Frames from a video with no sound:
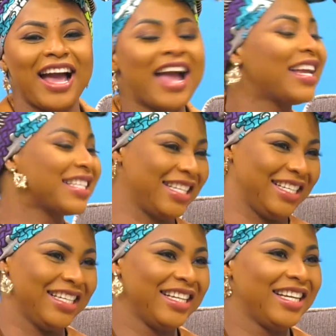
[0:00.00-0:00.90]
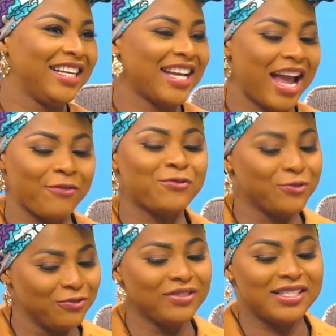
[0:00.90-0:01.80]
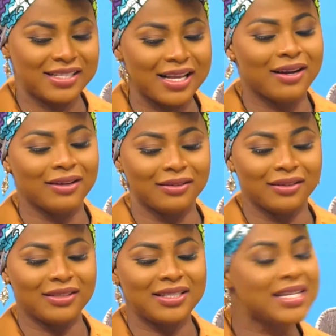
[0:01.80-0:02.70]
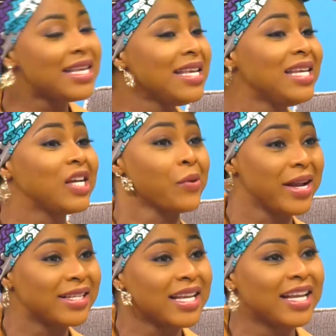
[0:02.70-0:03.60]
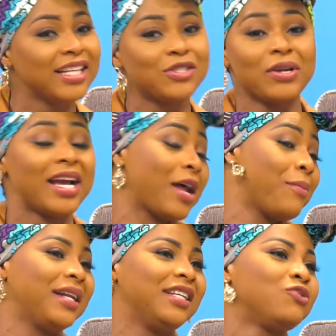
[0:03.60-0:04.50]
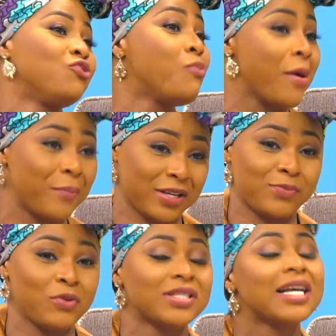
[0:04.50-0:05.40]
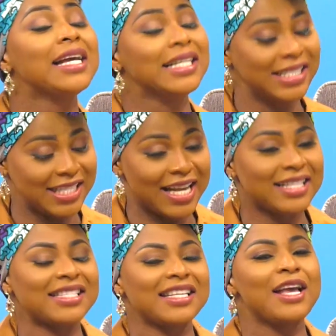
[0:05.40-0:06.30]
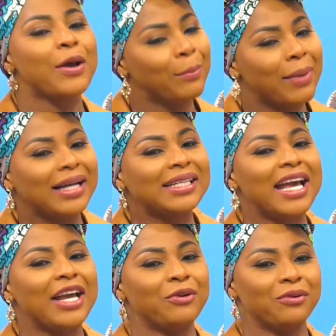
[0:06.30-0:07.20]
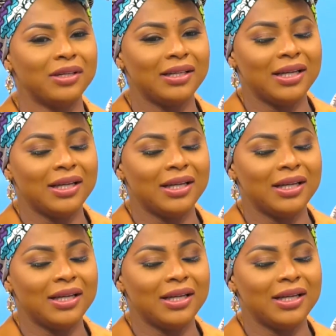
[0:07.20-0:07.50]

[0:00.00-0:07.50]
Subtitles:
I actually have to sell tea crazy to get that money to do my passport. Yes, back then. No.